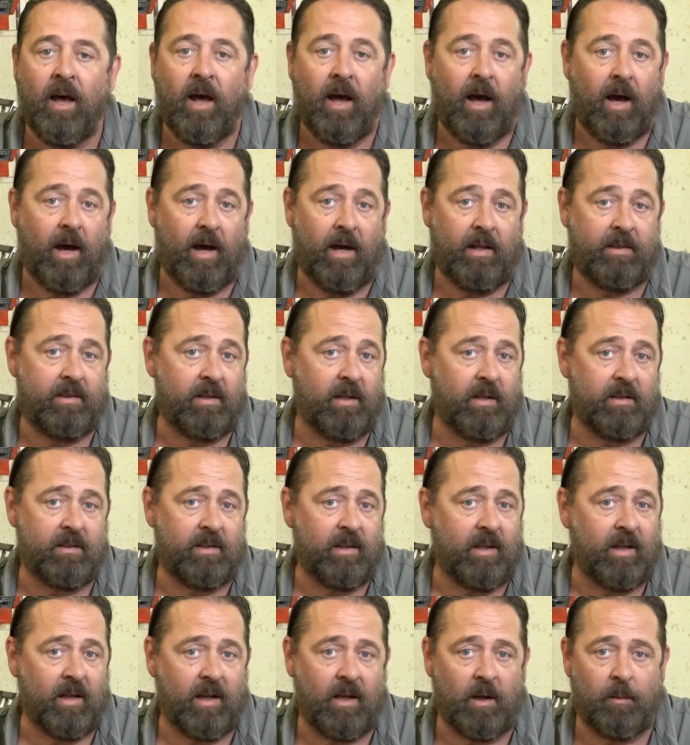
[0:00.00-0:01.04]
I thought
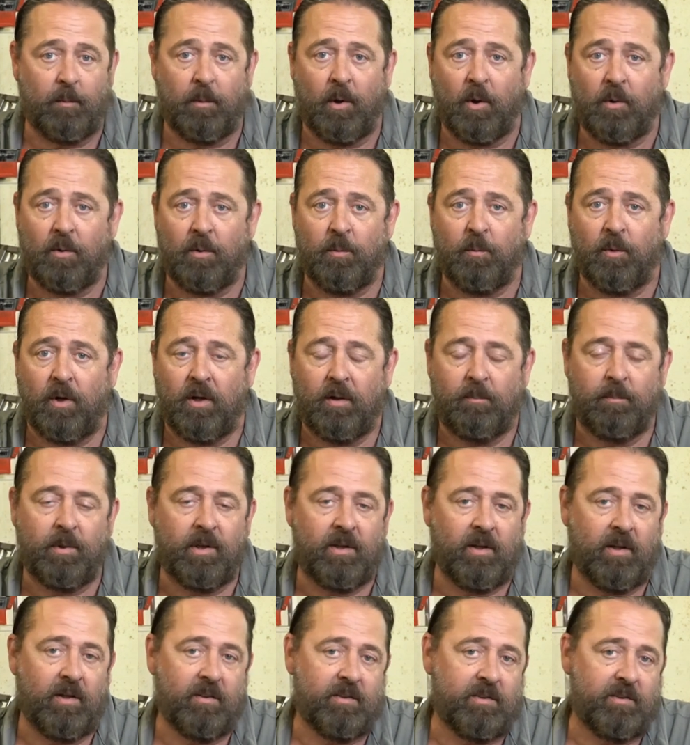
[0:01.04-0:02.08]
that I got a broken one
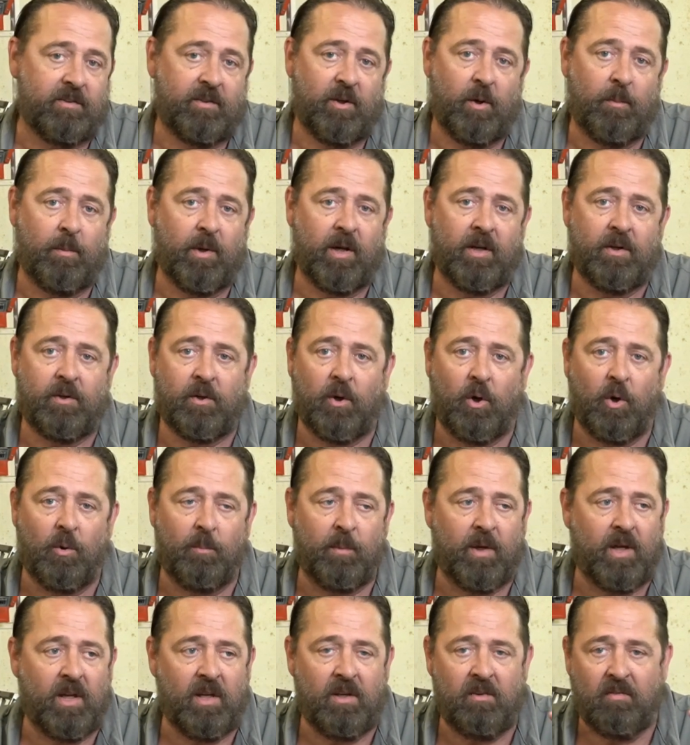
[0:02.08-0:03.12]
because nobody told
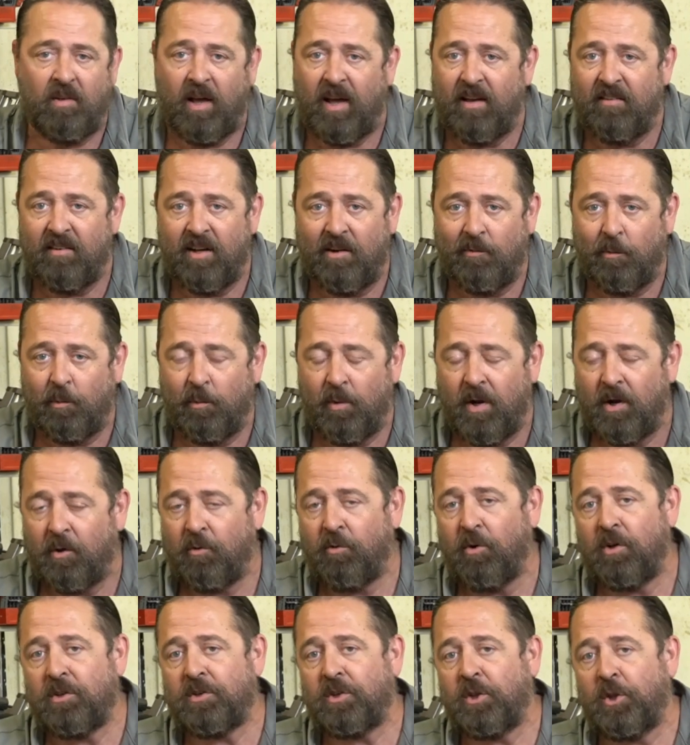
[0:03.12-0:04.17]
me. I never ran
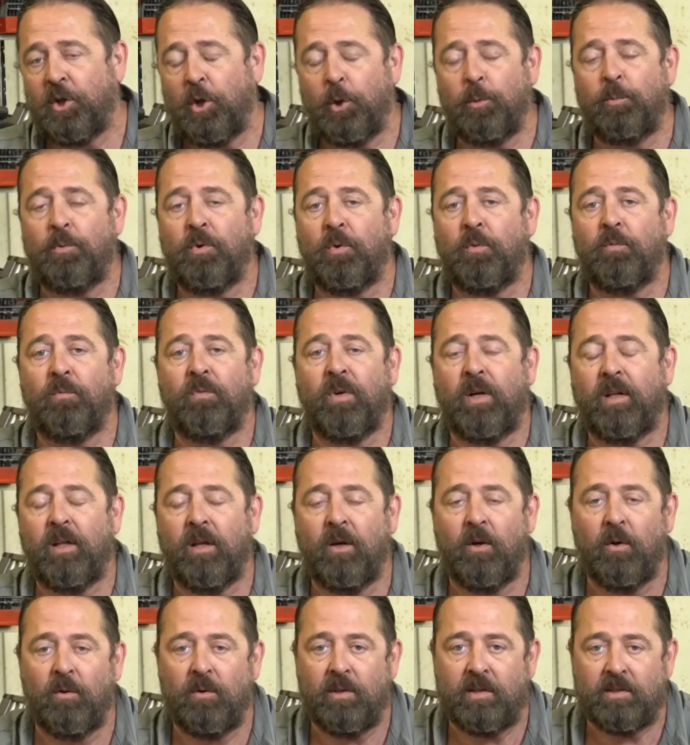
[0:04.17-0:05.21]
across a YouTube
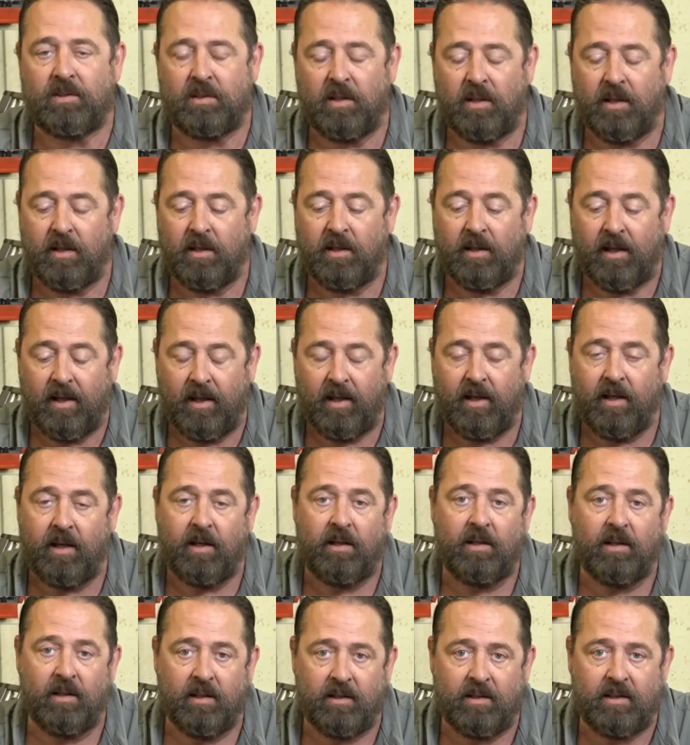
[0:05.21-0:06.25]
video that said, hey,
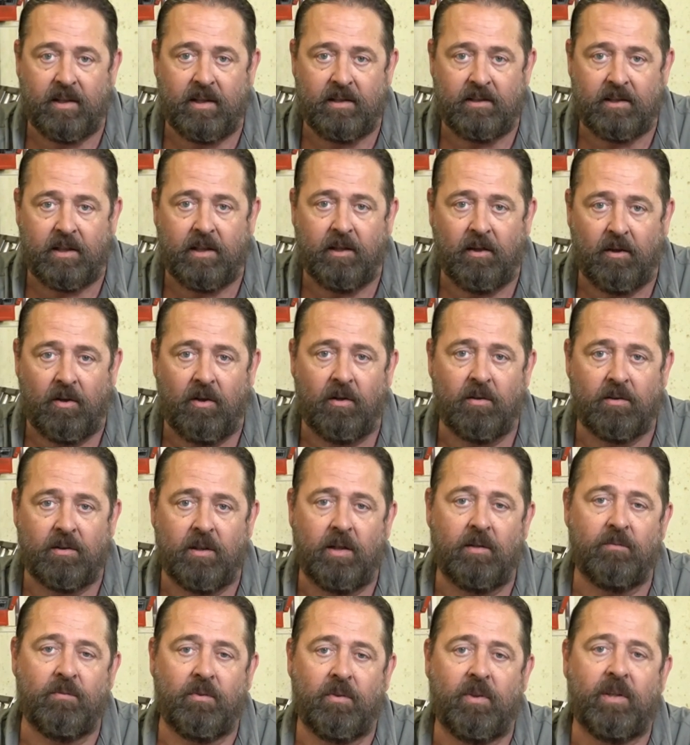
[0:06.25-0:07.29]
it takes a long
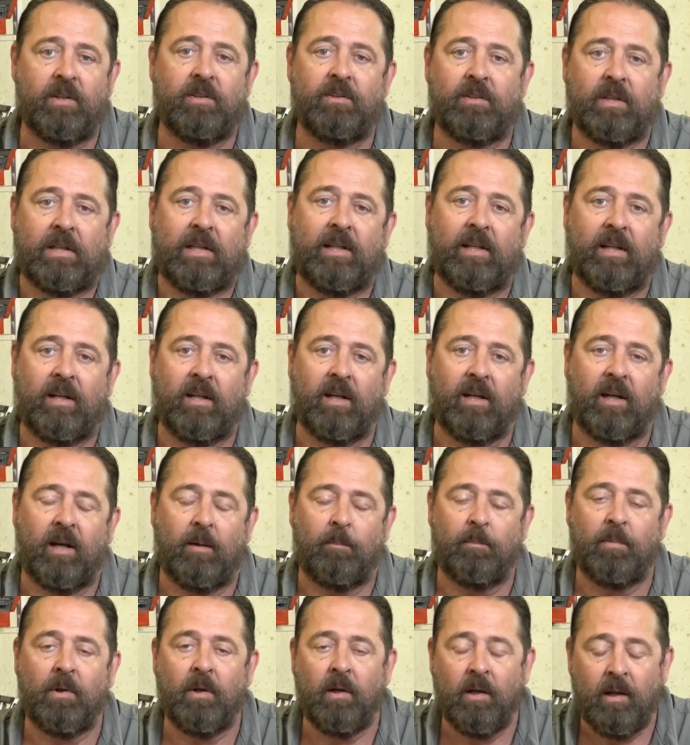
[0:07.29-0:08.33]
time for these to heat
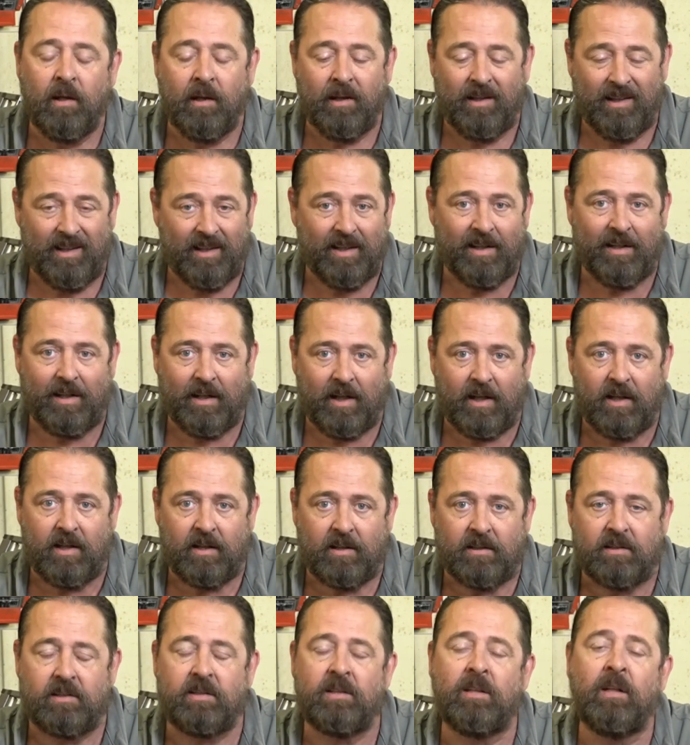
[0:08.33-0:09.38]
up. It
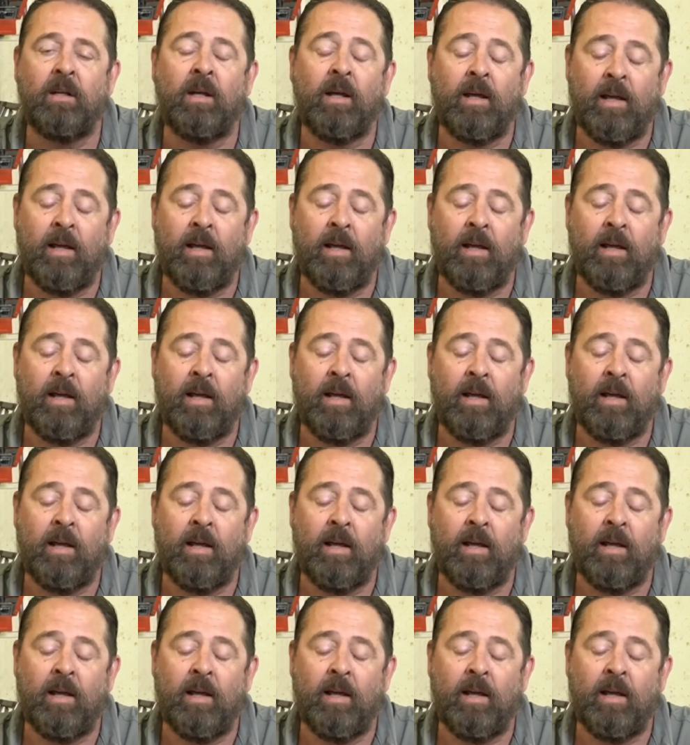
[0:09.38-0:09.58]
does.